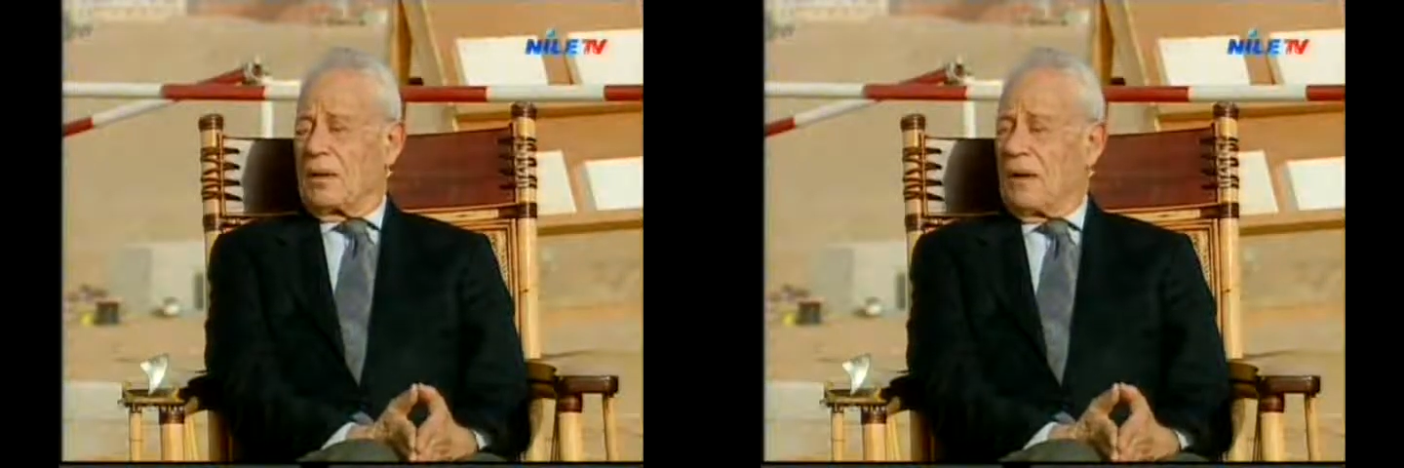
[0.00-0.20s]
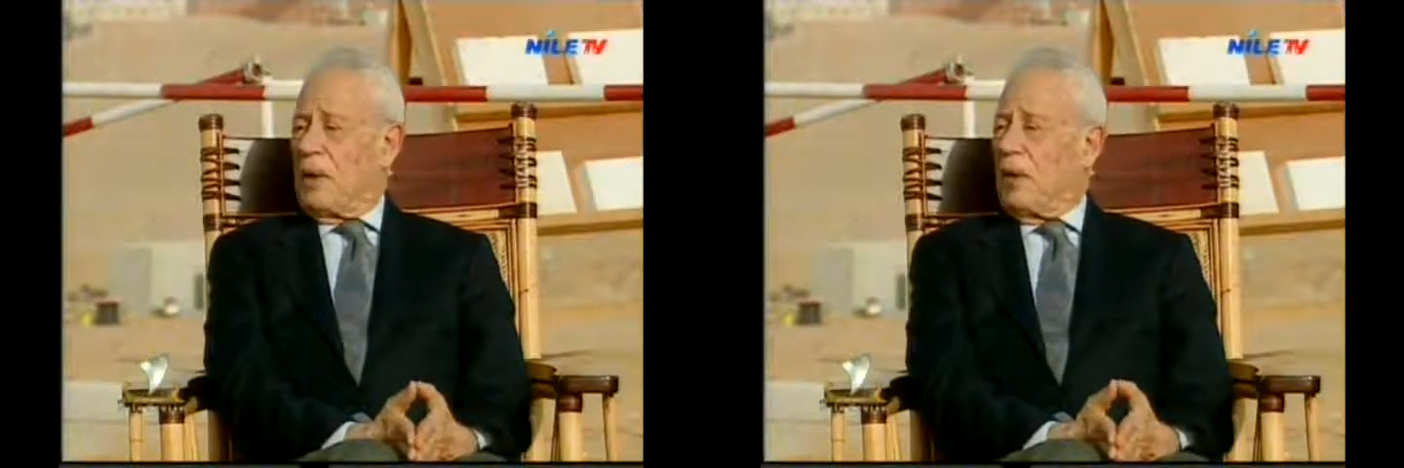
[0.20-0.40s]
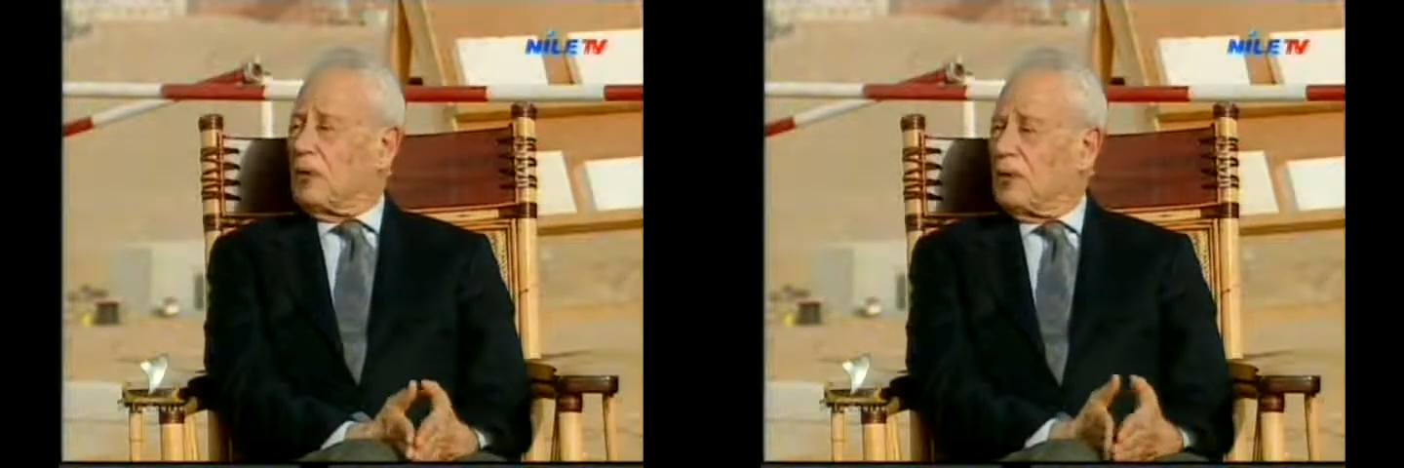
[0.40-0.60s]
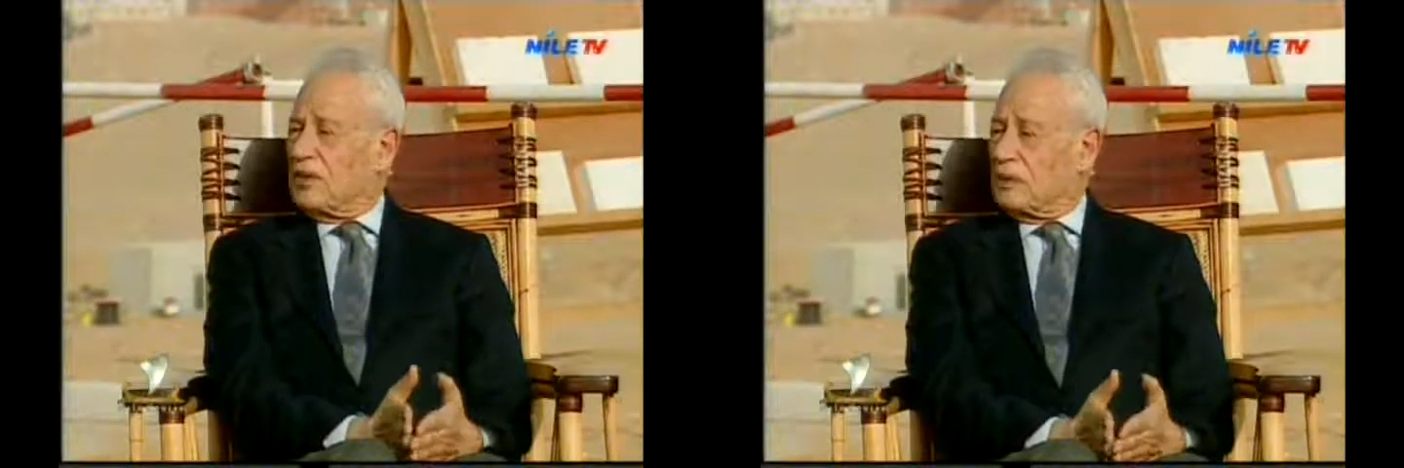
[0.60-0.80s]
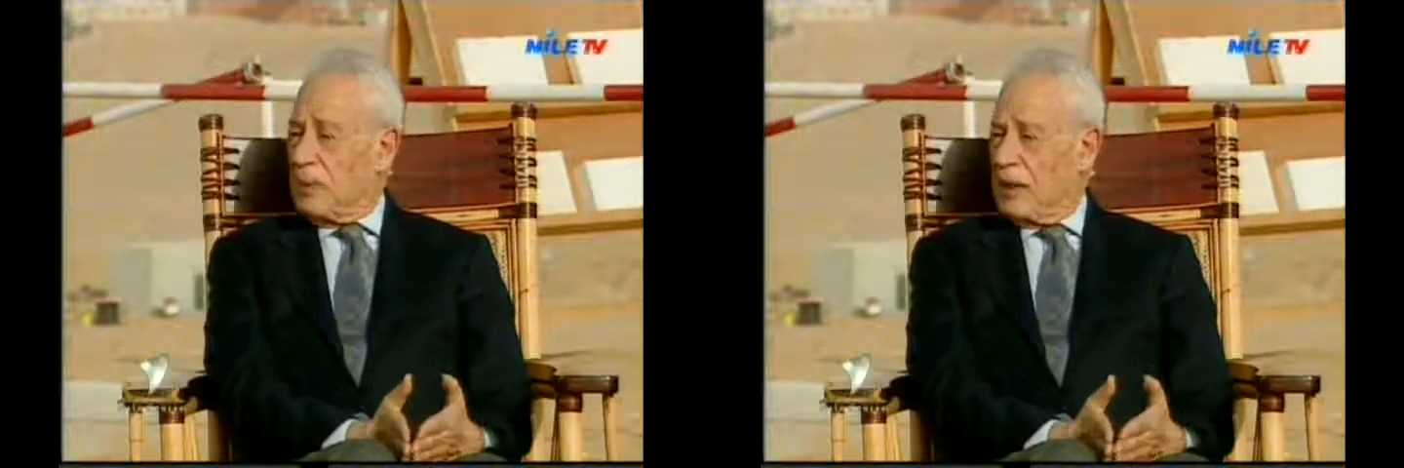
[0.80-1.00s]
amount of
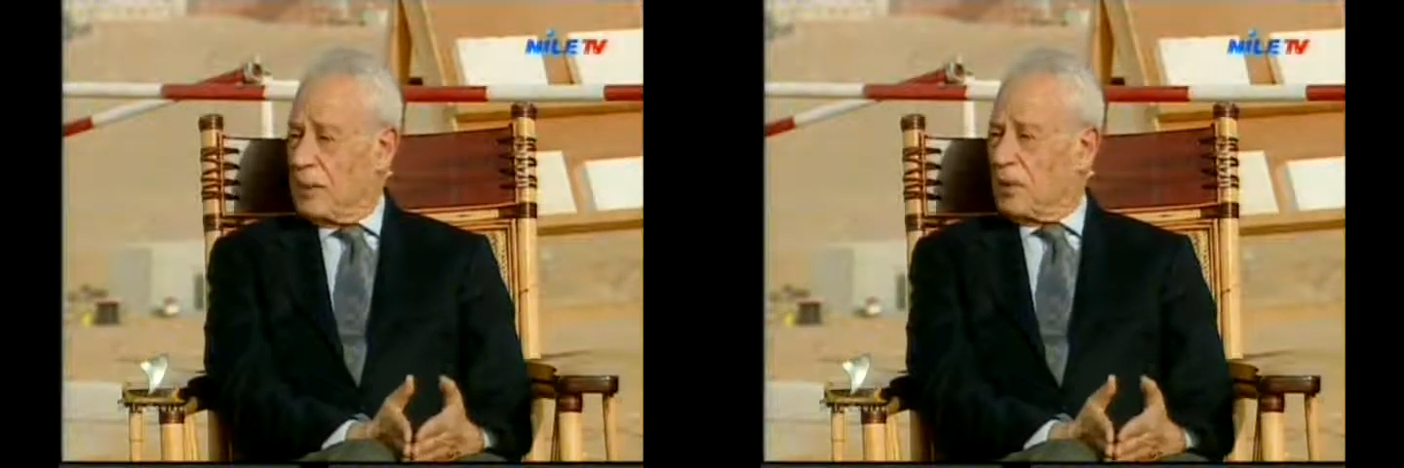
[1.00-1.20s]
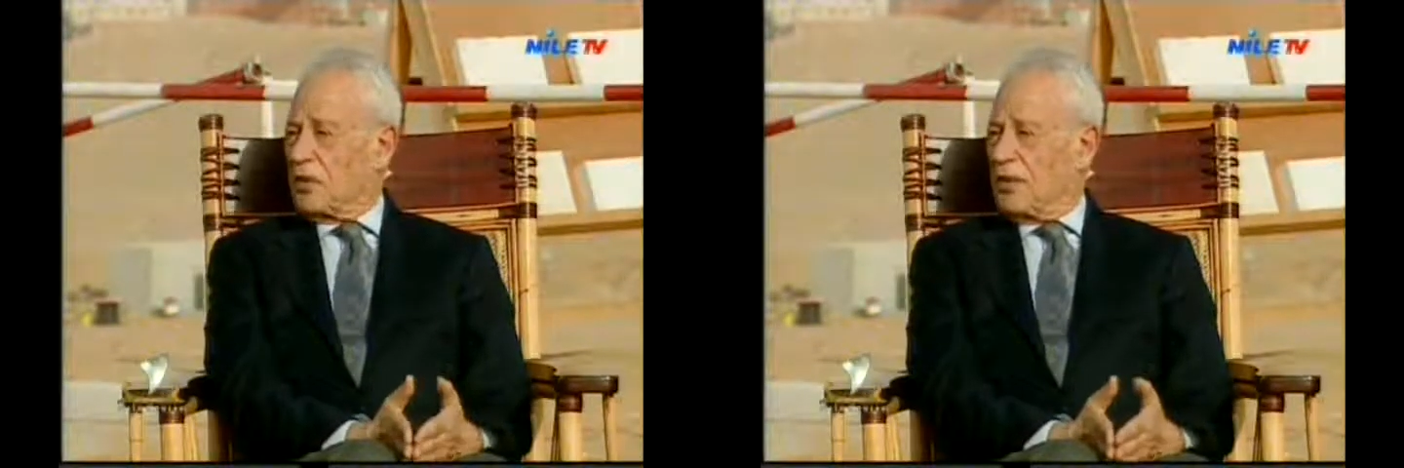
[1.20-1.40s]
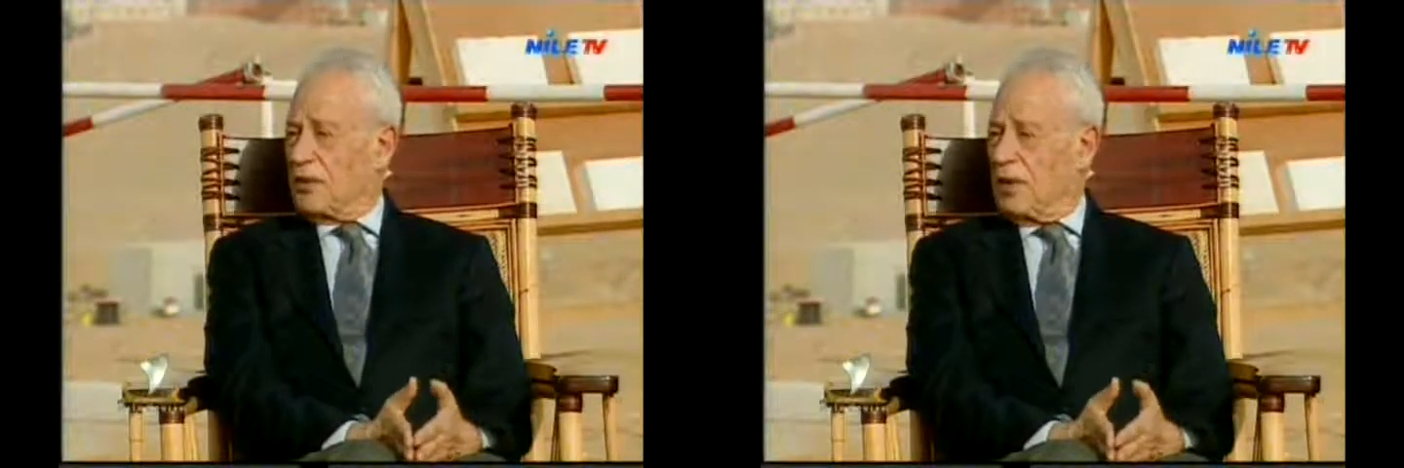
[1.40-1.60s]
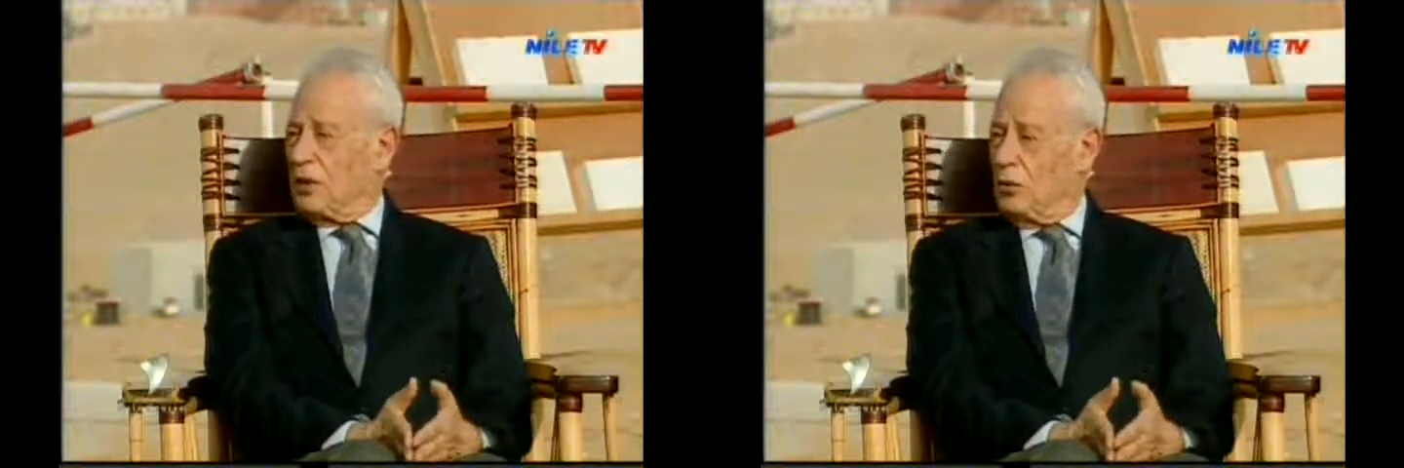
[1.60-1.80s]
display, because it's a